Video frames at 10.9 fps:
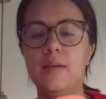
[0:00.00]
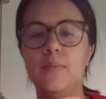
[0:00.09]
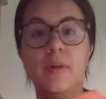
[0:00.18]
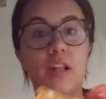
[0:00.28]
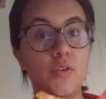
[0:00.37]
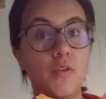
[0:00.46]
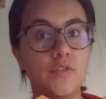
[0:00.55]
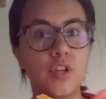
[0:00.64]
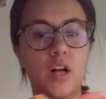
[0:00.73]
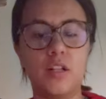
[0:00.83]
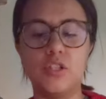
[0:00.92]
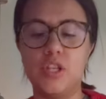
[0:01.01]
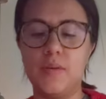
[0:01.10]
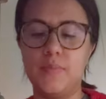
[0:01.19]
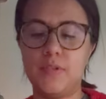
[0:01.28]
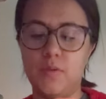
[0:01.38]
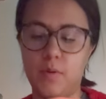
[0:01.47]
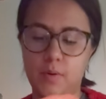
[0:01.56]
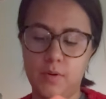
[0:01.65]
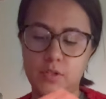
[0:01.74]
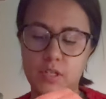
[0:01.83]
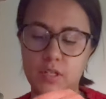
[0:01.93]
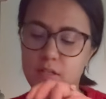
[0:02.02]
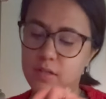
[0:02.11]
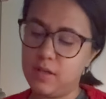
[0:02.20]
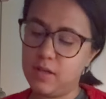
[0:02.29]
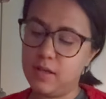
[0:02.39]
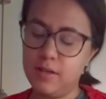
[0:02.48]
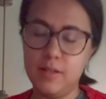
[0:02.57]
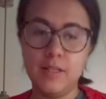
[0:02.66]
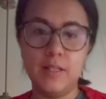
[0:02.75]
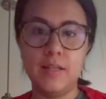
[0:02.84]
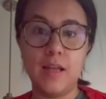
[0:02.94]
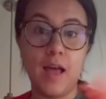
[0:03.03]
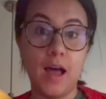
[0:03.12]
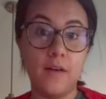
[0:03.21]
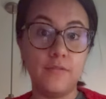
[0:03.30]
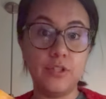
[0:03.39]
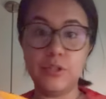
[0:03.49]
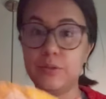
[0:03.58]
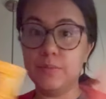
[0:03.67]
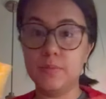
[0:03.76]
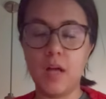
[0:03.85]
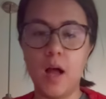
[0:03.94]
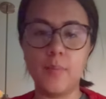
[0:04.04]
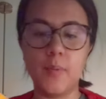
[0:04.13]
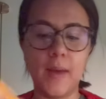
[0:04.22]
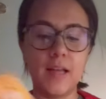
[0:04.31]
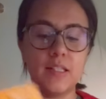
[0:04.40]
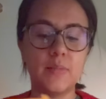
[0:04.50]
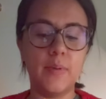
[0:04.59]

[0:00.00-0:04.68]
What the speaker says: but I do have chocolate chips, so we will just have to compromise.